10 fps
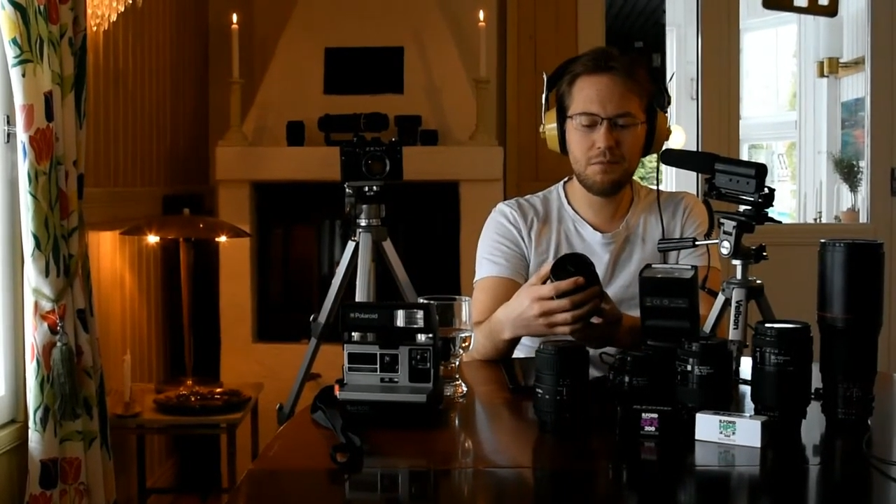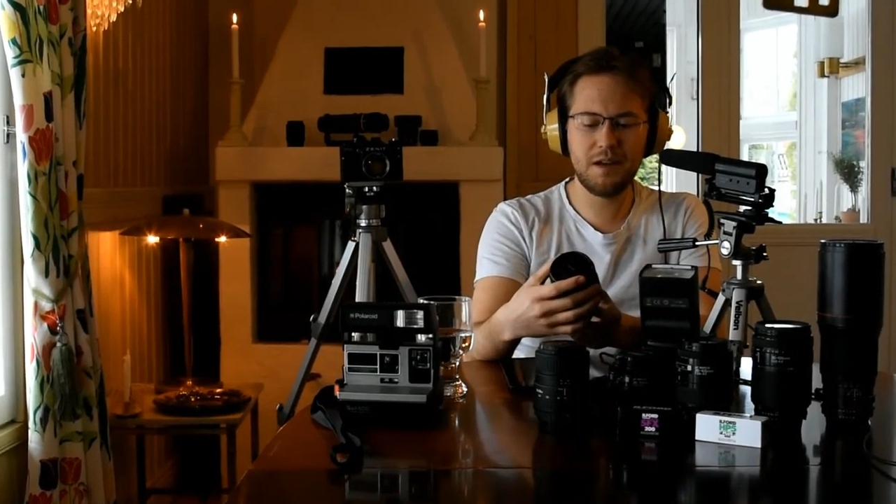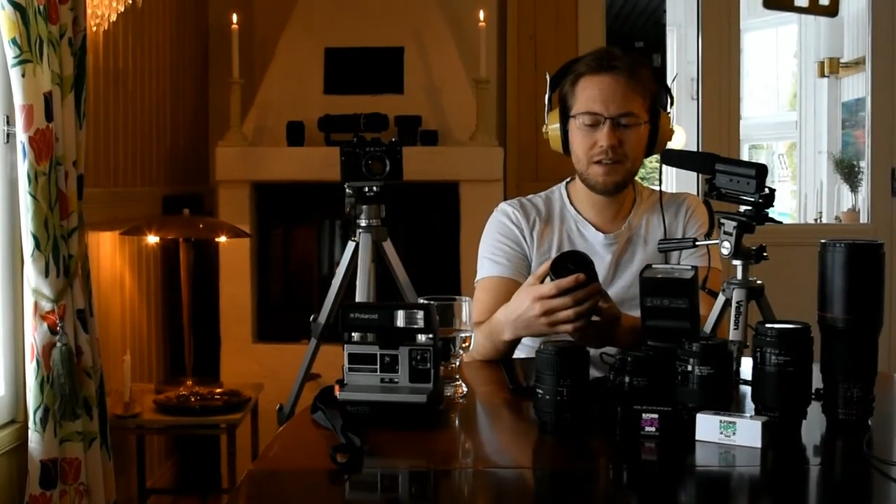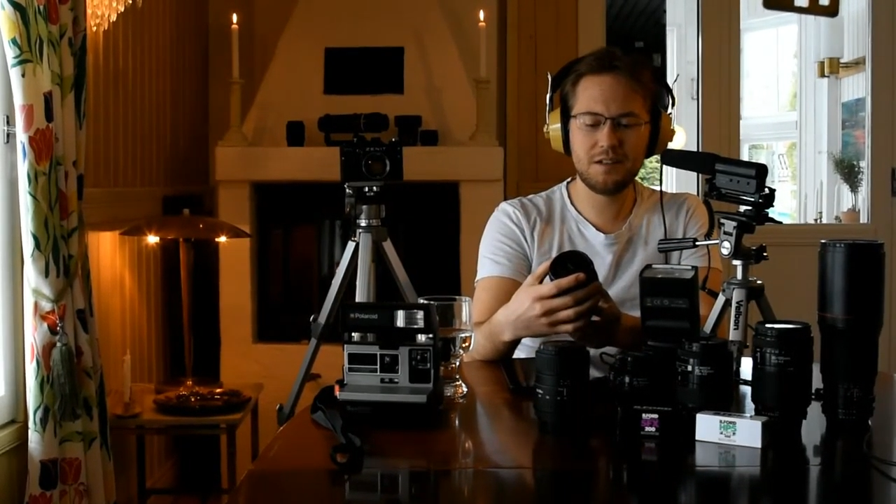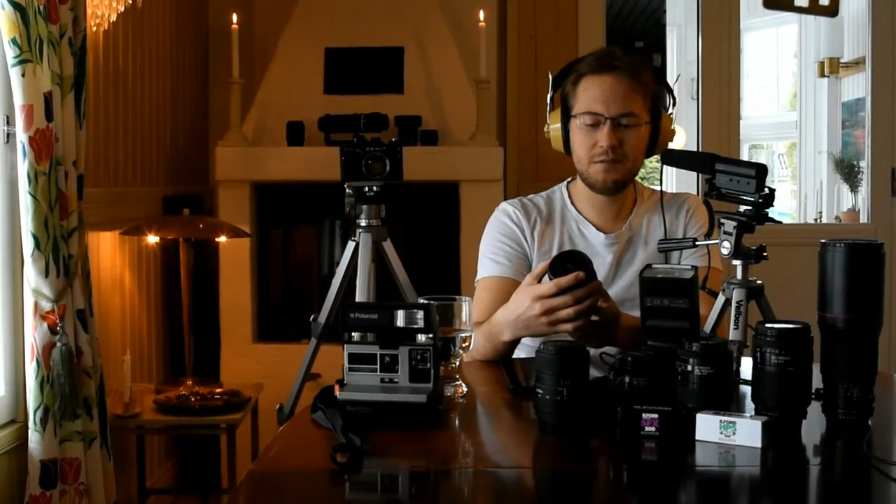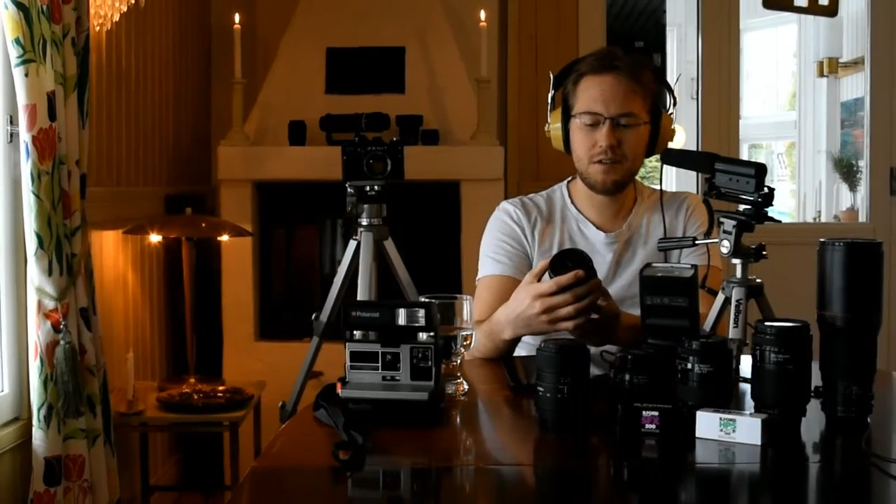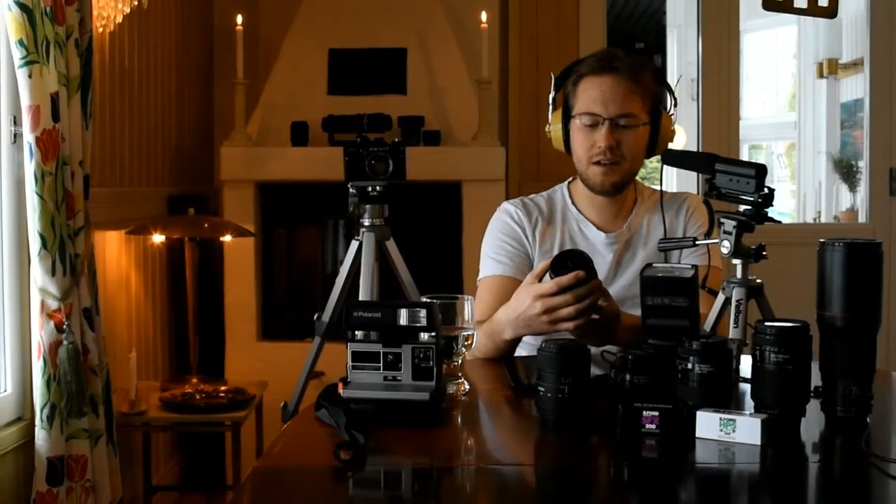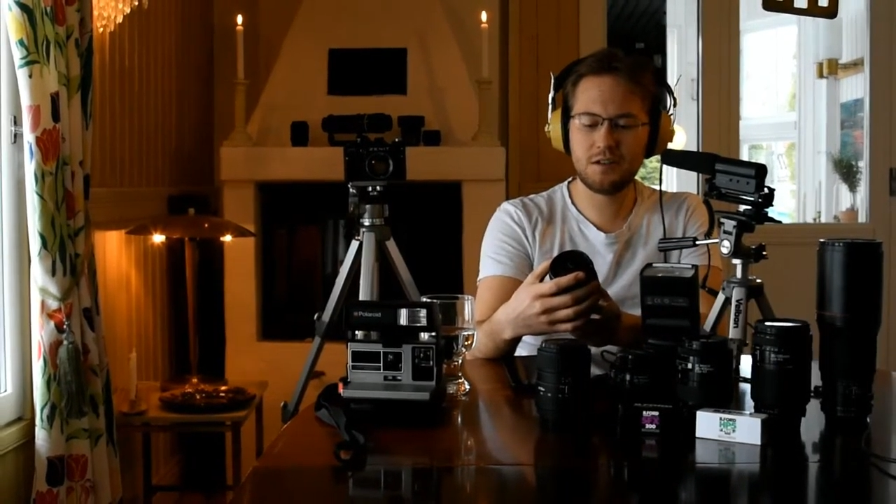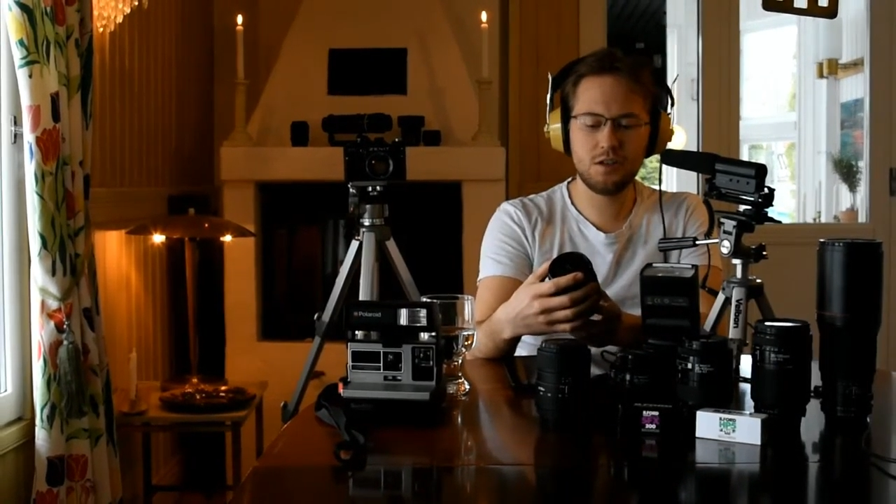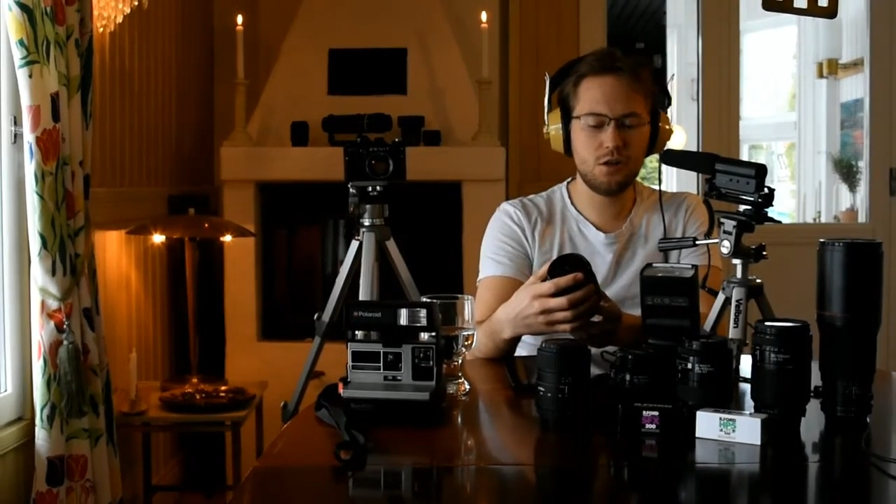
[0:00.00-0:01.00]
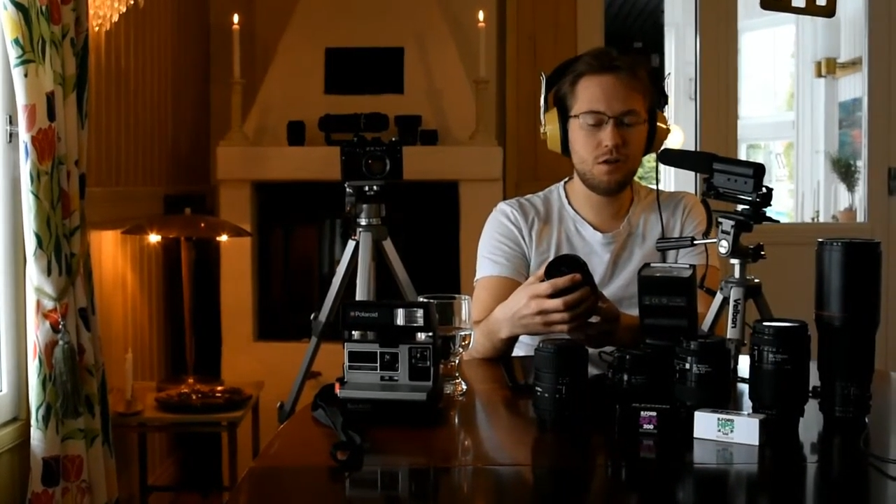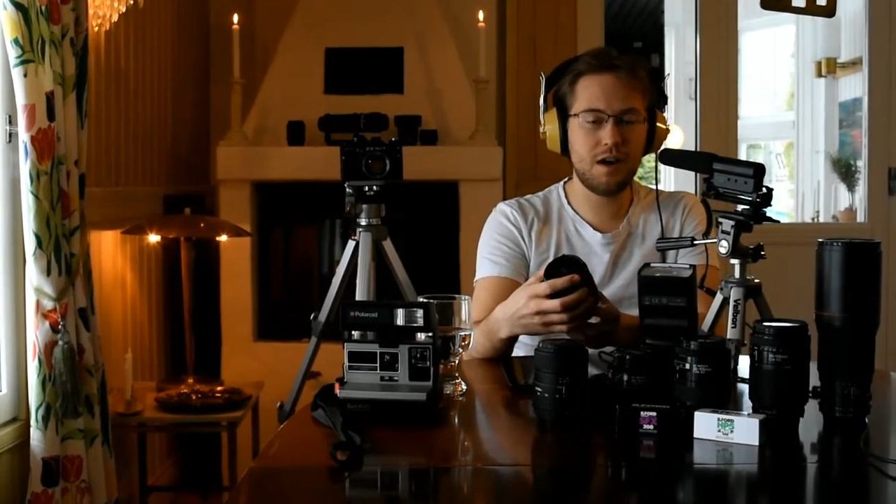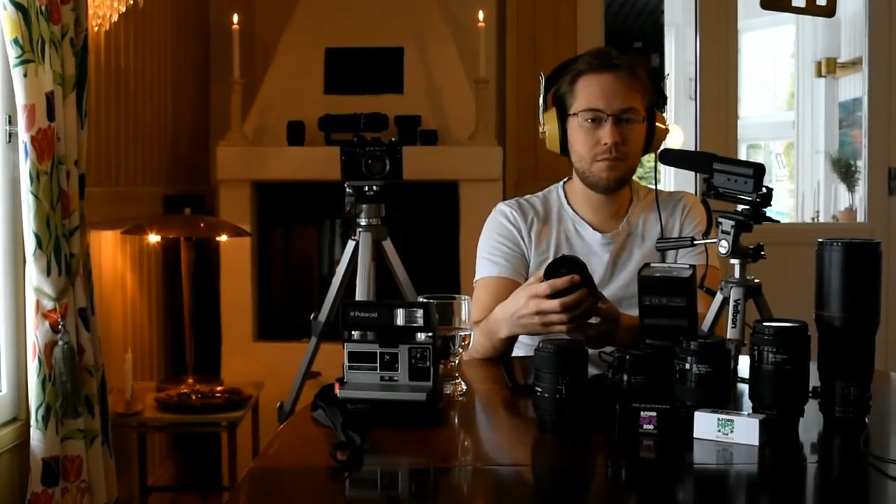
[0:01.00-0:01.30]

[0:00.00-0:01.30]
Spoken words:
or may not know,